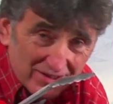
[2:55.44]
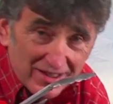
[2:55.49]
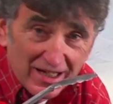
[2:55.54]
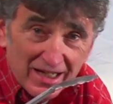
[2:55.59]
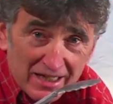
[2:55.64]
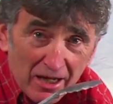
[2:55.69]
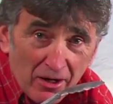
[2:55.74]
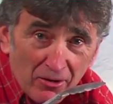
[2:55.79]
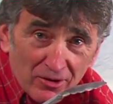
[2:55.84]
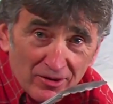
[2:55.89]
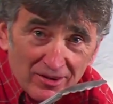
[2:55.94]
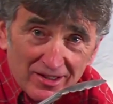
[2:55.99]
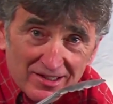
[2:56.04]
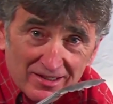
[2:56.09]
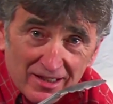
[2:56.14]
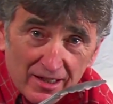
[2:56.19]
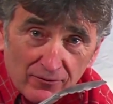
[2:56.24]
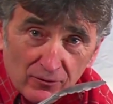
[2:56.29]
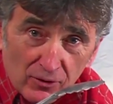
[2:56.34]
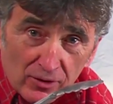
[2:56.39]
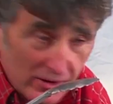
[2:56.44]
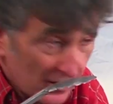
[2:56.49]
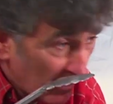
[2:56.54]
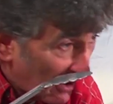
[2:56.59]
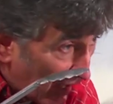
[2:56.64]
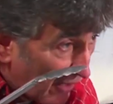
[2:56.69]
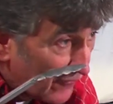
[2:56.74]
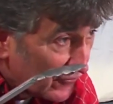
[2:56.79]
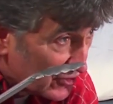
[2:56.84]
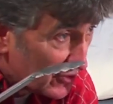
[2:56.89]
stay down at this level
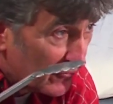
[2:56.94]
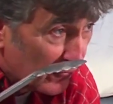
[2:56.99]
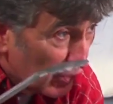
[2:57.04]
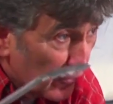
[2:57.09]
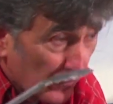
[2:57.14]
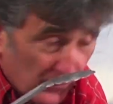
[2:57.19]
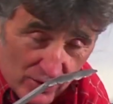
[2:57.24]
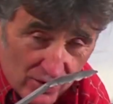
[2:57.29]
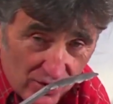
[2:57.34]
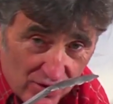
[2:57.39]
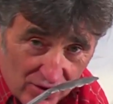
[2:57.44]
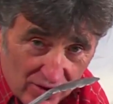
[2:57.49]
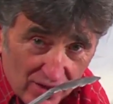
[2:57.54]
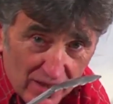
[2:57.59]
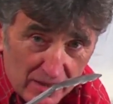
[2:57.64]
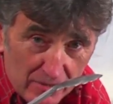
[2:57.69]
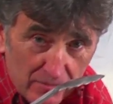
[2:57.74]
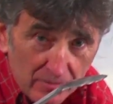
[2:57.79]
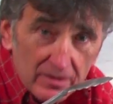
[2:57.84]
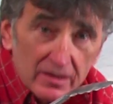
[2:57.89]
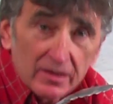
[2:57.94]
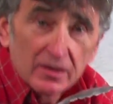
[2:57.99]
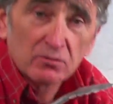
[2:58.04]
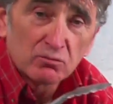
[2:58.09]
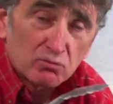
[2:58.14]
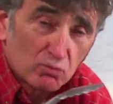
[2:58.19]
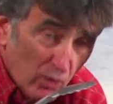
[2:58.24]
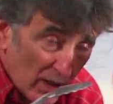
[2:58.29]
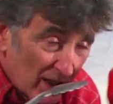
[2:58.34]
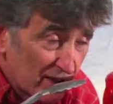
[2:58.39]
after you've looked for the steam.
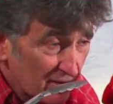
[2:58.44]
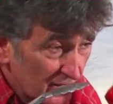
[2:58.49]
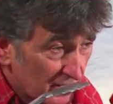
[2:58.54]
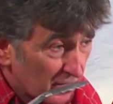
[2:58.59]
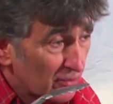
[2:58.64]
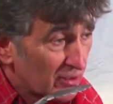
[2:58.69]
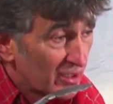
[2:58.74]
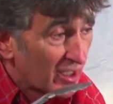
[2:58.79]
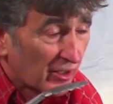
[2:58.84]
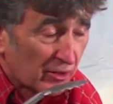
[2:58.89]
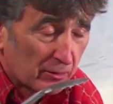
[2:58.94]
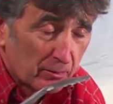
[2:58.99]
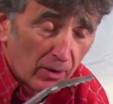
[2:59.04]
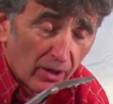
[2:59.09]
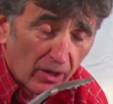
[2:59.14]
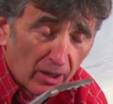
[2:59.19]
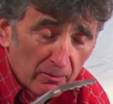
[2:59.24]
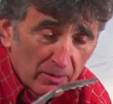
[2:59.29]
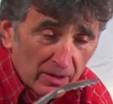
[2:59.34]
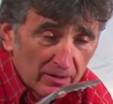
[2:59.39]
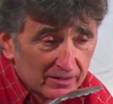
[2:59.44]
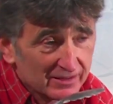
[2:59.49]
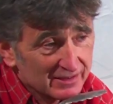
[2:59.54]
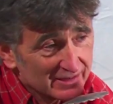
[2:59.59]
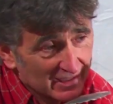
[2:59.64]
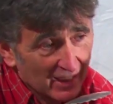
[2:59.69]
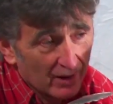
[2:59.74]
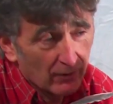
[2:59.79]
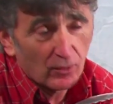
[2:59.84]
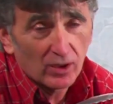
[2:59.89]
When you do the experiment,
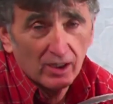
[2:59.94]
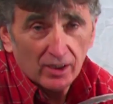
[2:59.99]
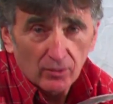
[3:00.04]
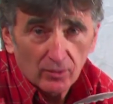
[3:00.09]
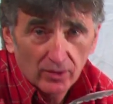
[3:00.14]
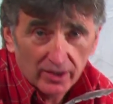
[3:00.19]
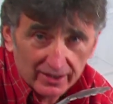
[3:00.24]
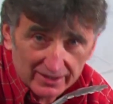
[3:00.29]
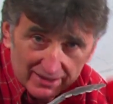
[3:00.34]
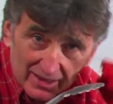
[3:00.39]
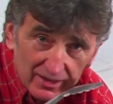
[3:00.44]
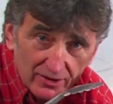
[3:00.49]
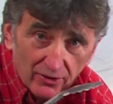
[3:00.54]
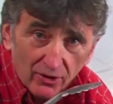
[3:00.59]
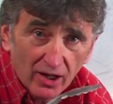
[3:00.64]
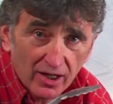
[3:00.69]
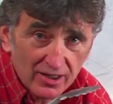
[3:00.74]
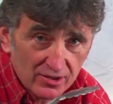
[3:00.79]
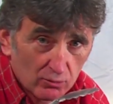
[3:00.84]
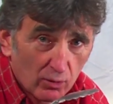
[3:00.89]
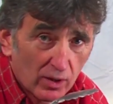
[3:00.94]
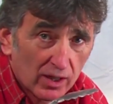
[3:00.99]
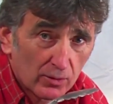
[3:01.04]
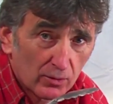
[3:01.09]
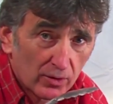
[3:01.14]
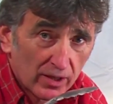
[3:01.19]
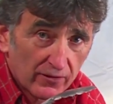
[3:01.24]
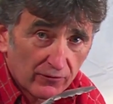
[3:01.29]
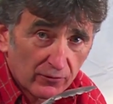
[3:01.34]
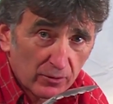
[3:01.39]
get well away, get your eyes well
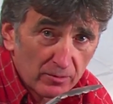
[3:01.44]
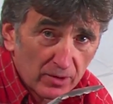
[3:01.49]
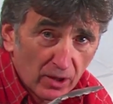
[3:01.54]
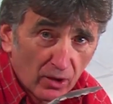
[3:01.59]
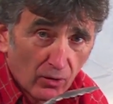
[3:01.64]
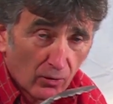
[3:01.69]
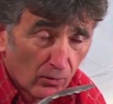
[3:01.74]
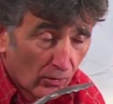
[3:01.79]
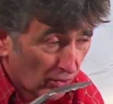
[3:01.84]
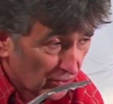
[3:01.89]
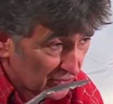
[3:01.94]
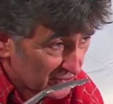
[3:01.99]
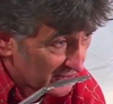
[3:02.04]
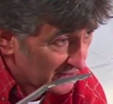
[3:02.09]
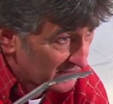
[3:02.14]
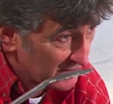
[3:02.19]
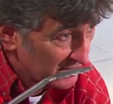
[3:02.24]
away from the hot water.